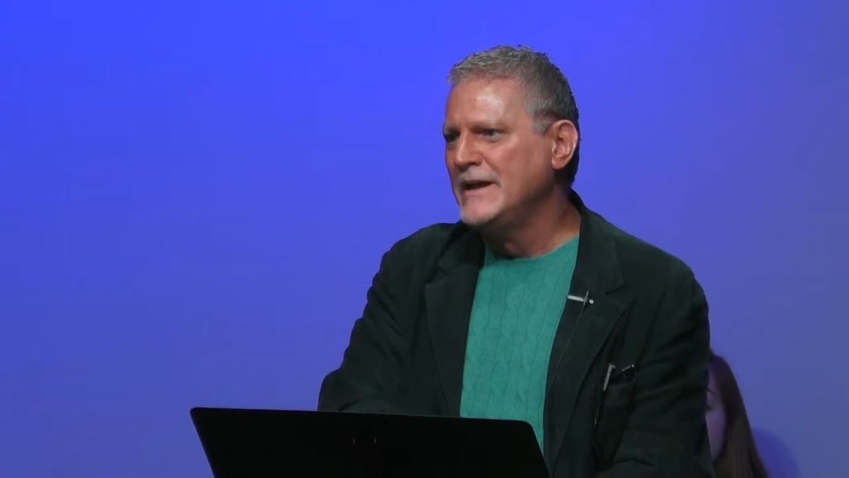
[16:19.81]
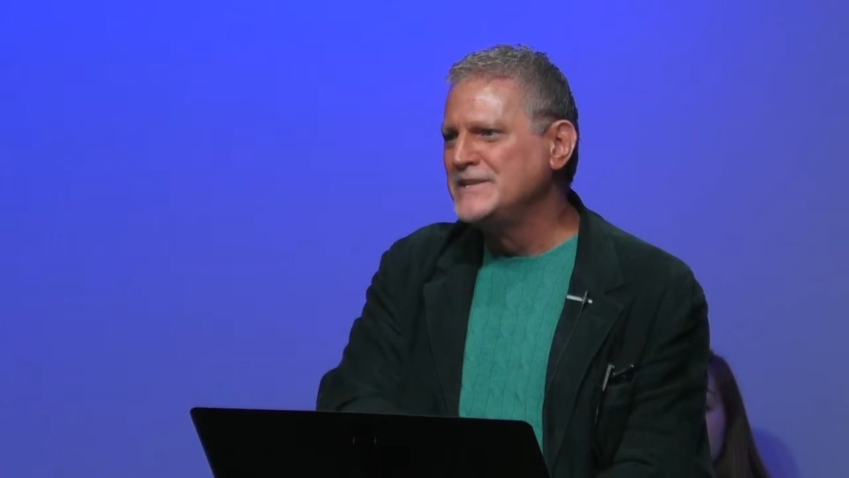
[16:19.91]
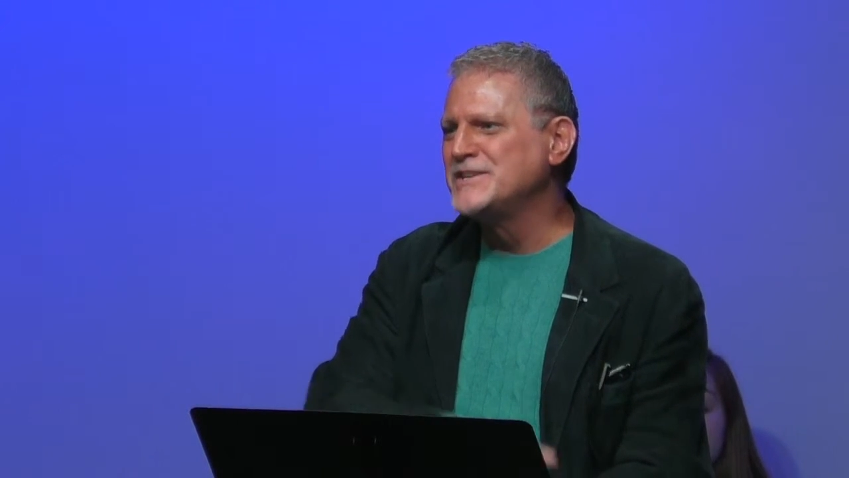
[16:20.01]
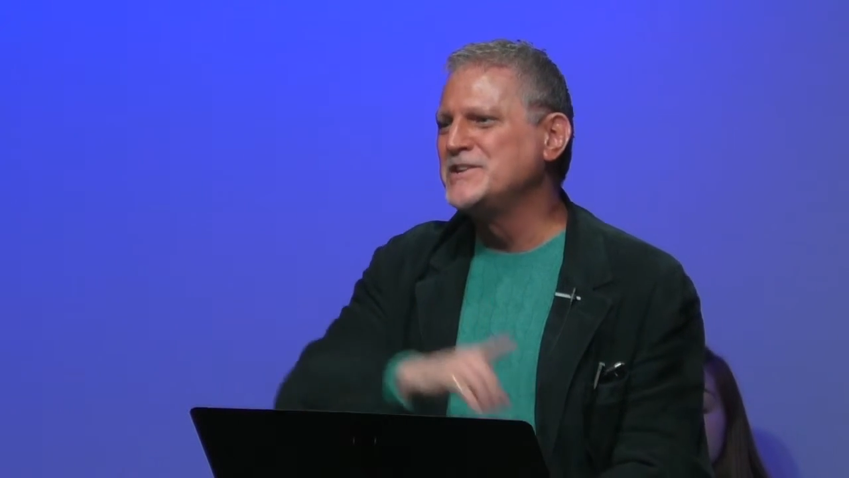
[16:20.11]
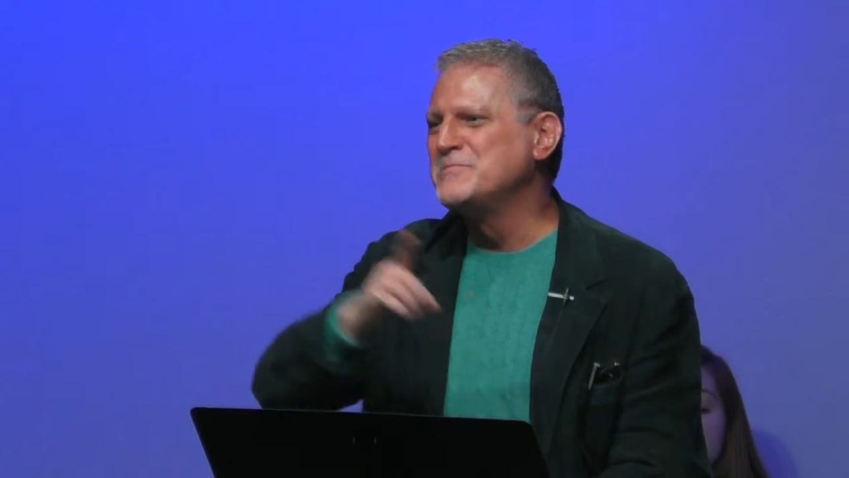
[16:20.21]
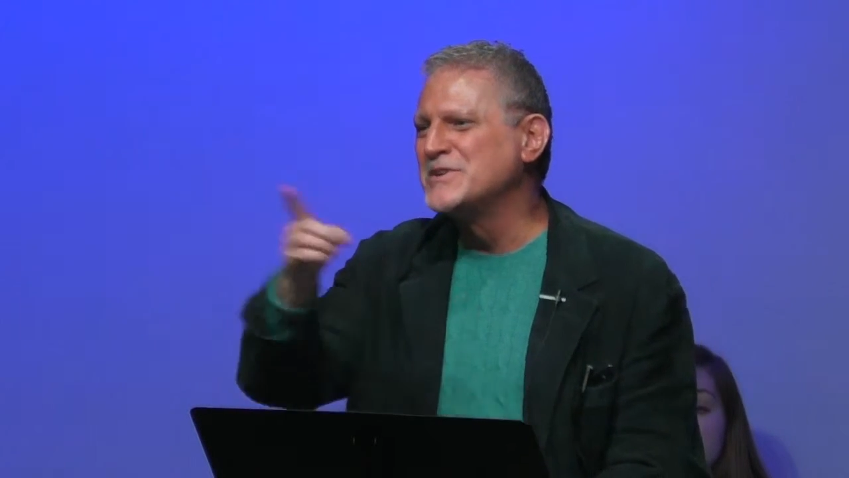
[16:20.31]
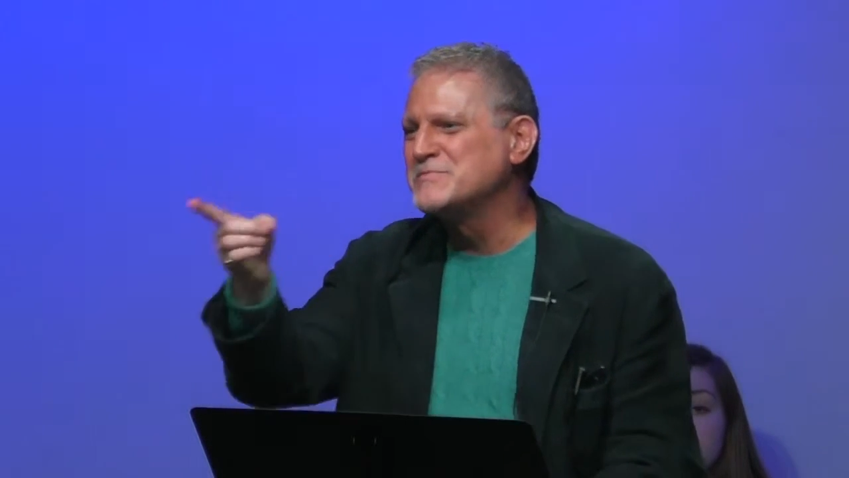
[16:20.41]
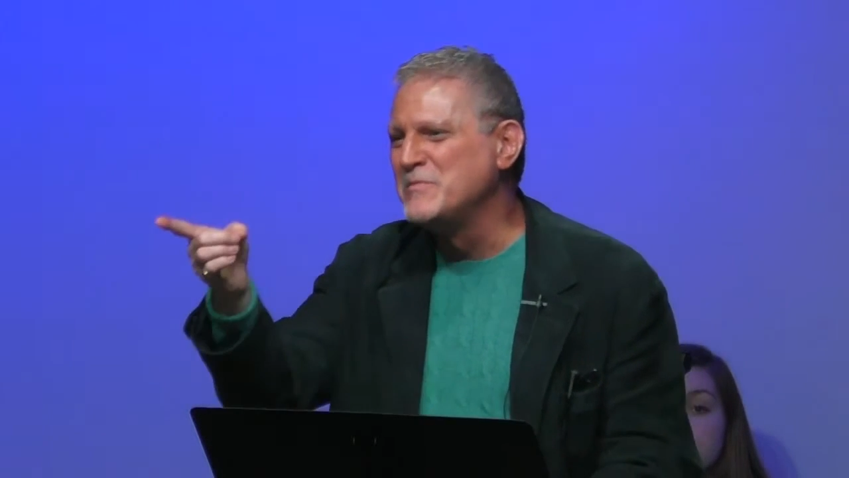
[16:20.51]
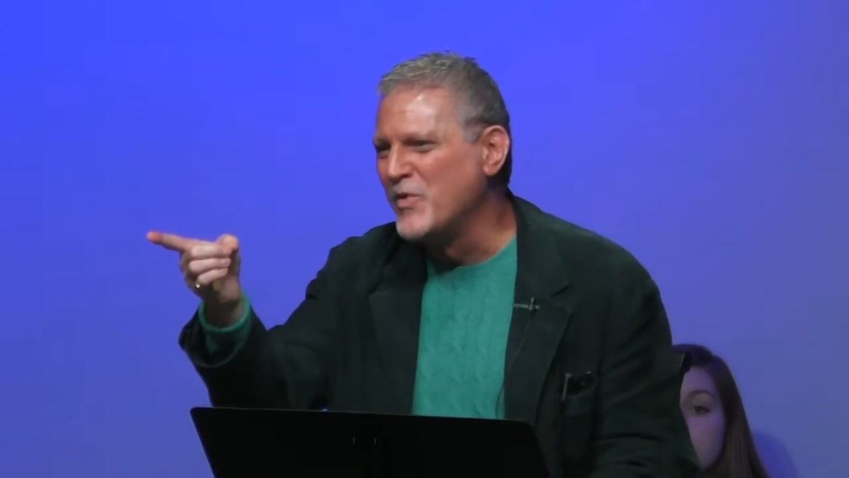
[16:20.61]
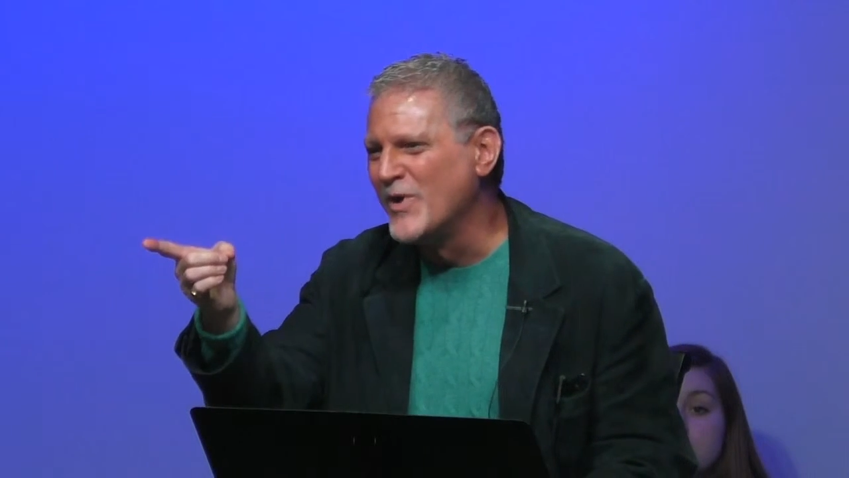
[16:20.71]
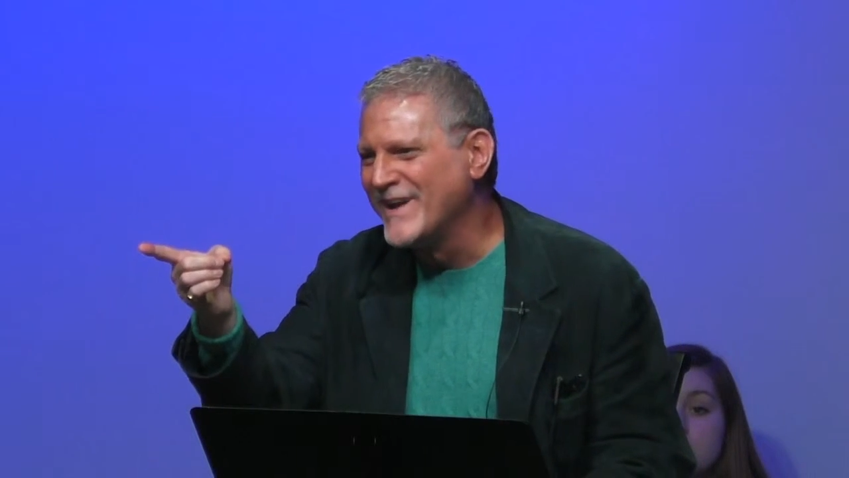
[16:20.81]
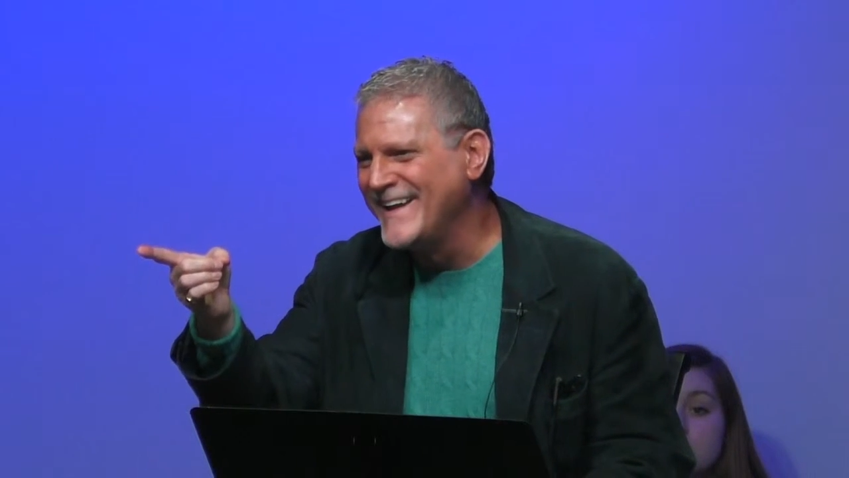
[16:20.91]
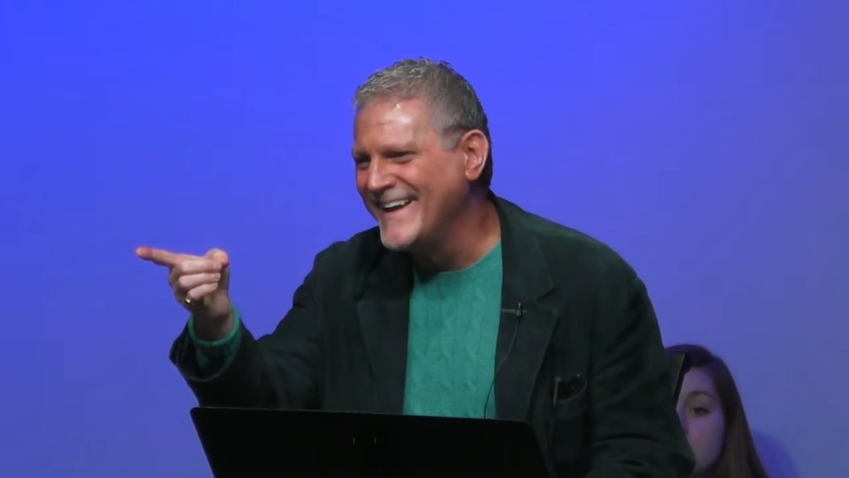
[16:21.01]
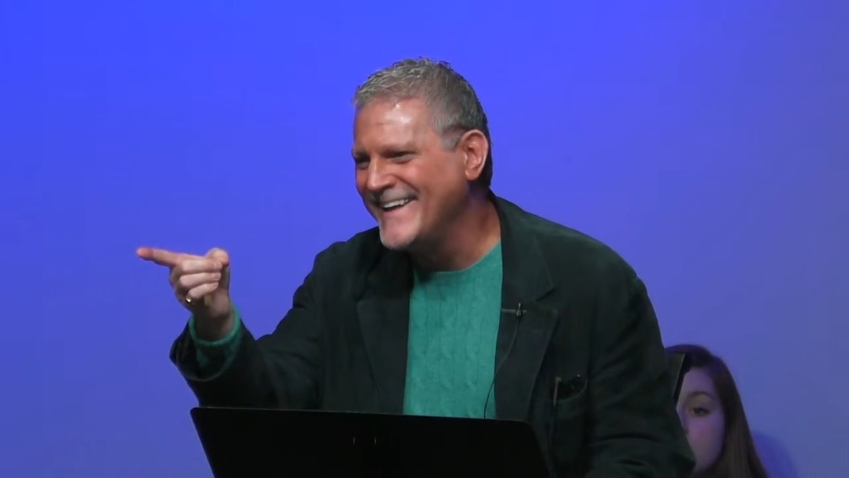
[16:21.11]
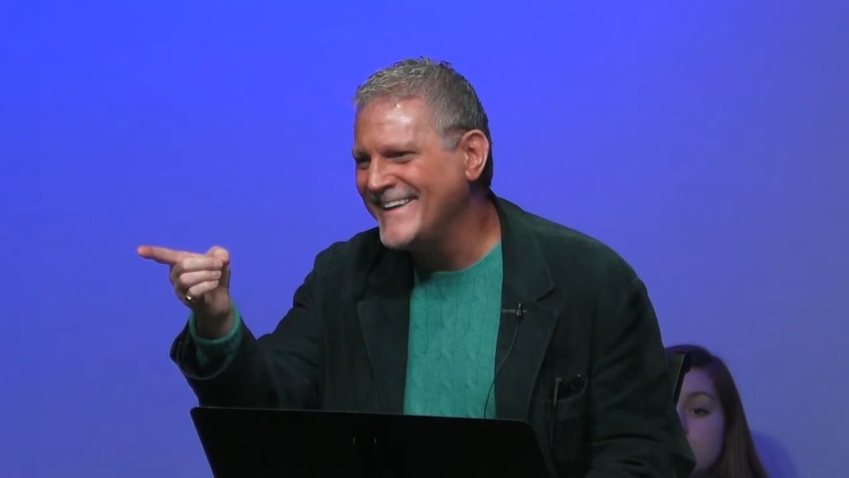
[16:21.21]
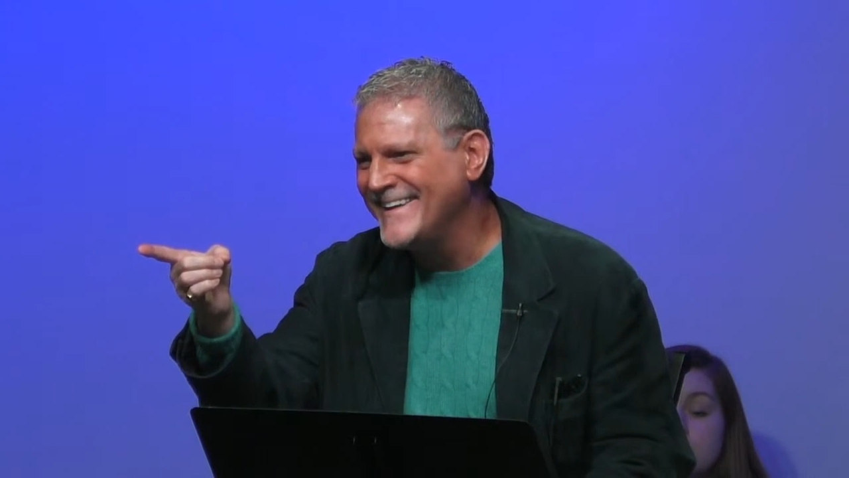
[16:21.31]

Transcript: He said, You must be born again.